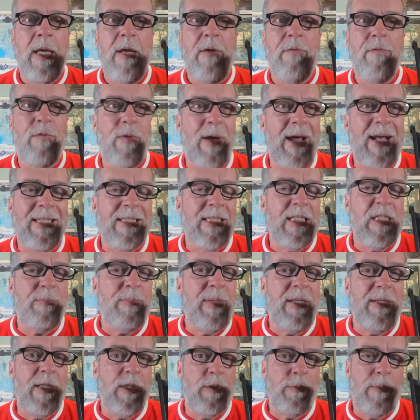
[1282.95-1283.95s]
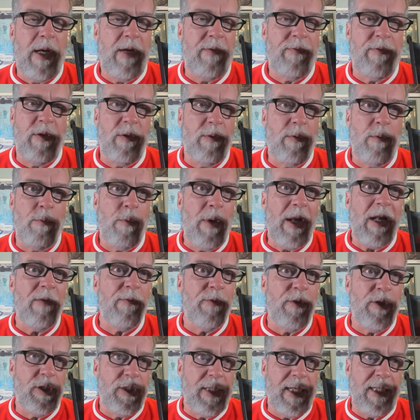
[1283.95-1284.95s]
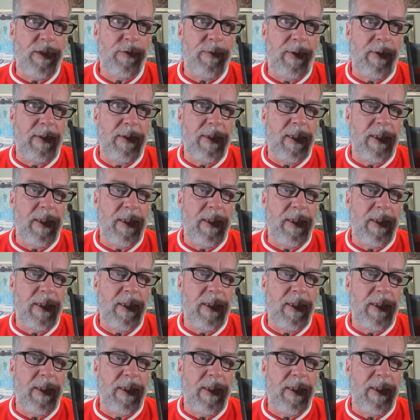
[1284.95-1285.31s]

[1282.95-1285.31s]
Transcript: France has been this way for well over a century,